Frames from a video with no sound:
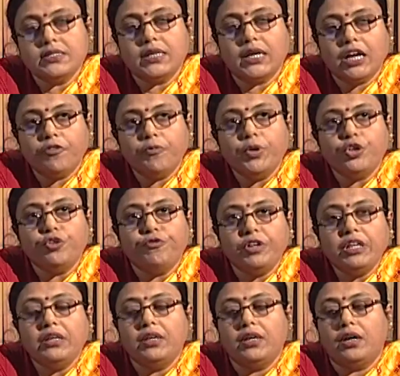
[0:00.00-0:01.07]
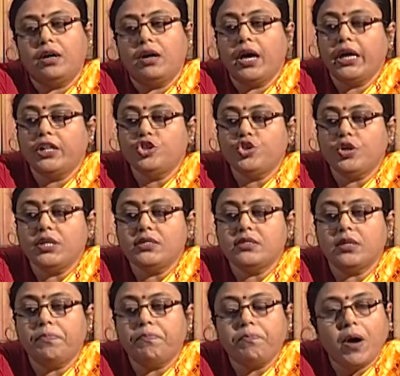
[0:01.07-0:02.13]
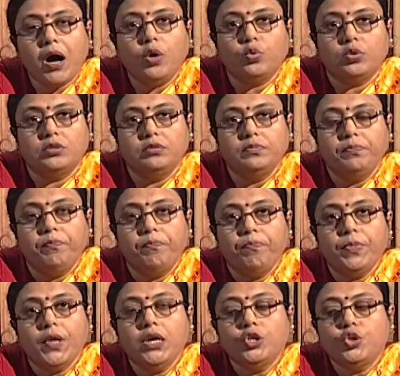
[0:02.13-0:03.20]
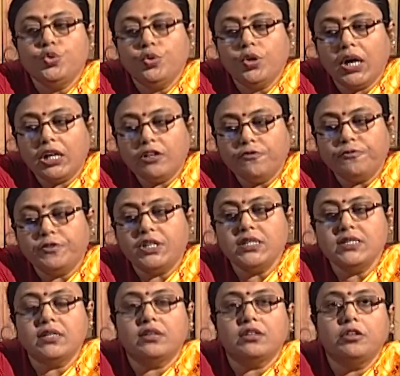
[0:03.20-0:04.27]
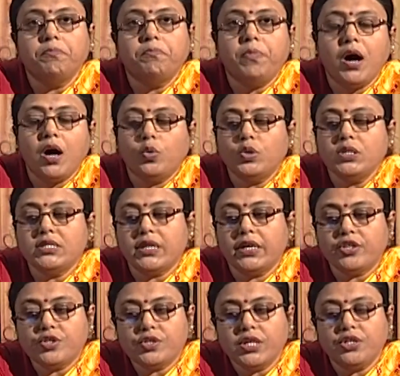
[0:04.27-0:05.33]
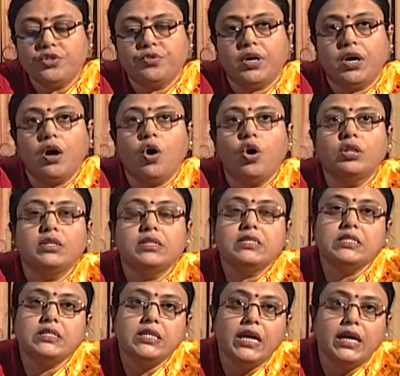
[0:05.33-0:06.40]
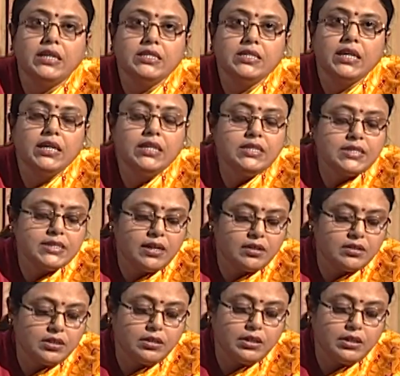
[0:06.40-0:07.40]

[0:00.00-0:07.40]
the Government of India, enjoys the power to confer certain powers, etc., on the states in certain